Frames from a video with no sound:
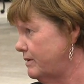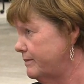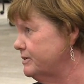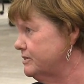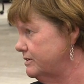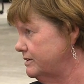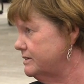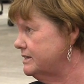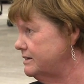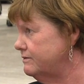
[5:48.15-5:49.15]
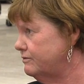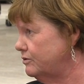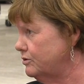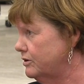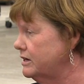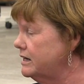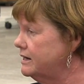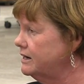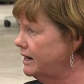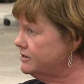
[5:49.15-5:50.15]
opportunity for
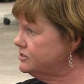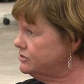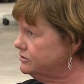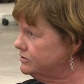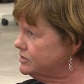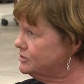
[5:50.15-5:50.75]
our students.